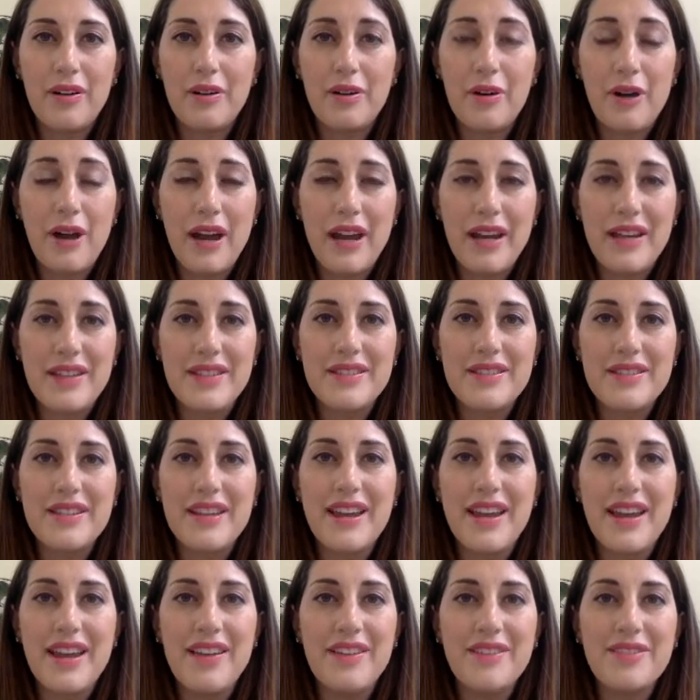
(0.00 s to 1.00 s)
Christ.
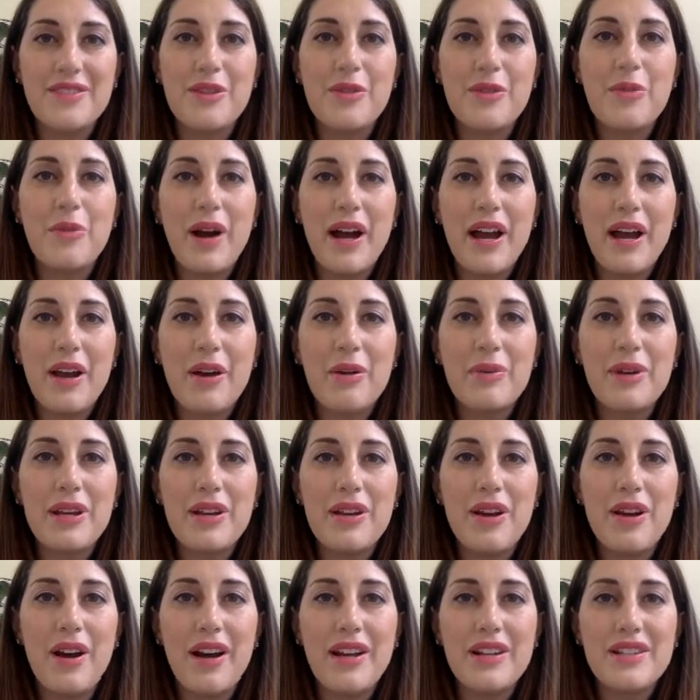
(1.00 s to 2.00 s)
And so why are we
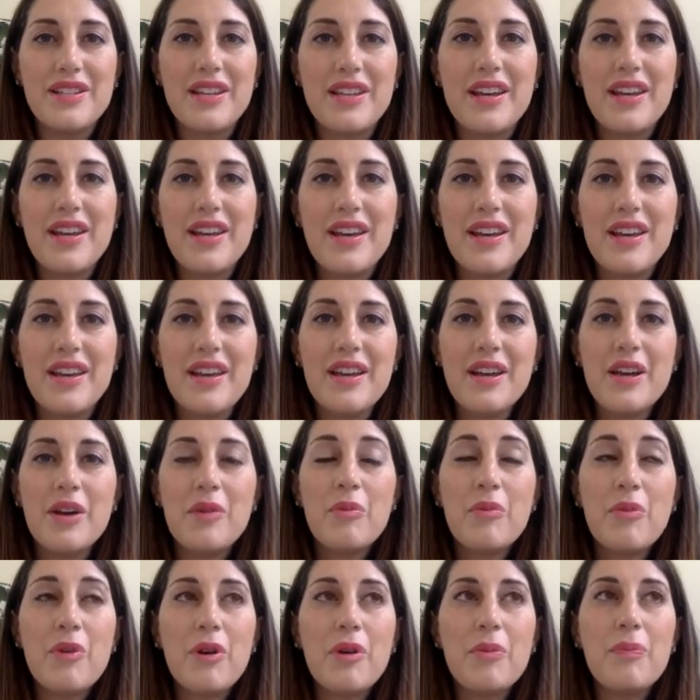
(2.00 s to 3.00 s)
not
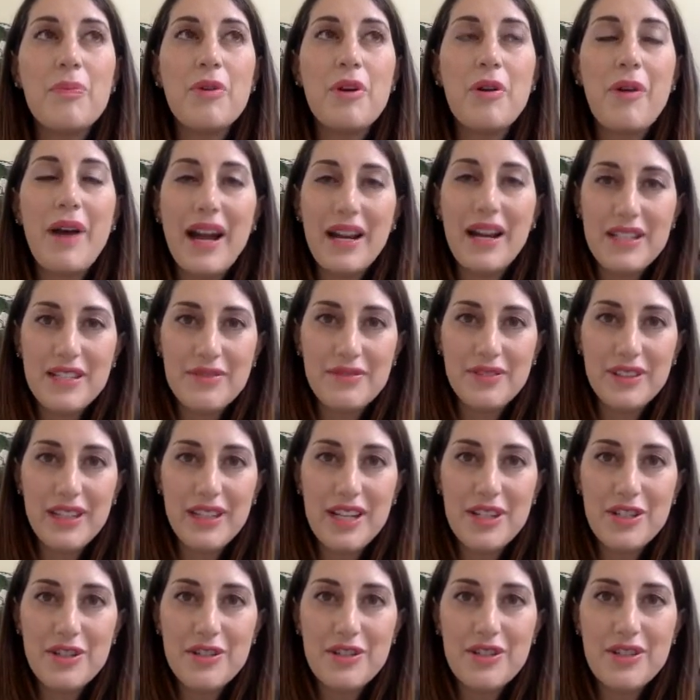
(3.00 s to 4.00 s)
more proactively
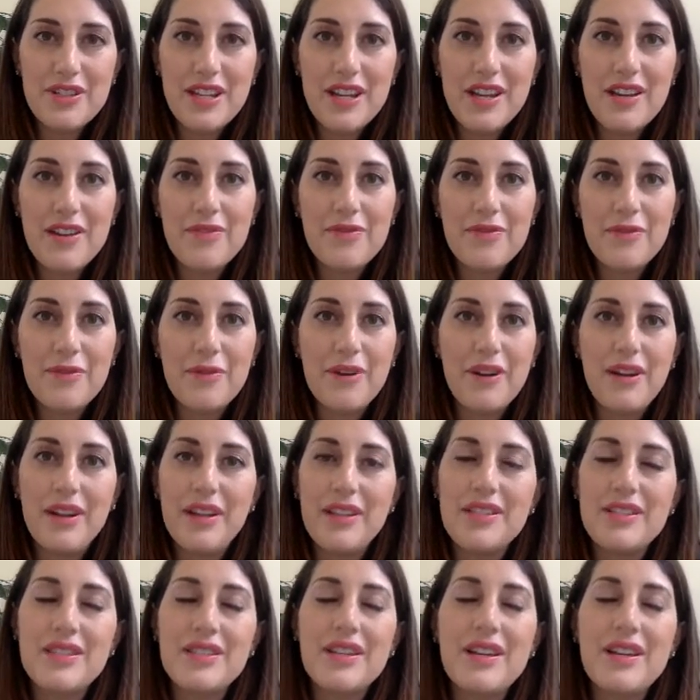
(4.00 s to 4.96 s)
interceding for it?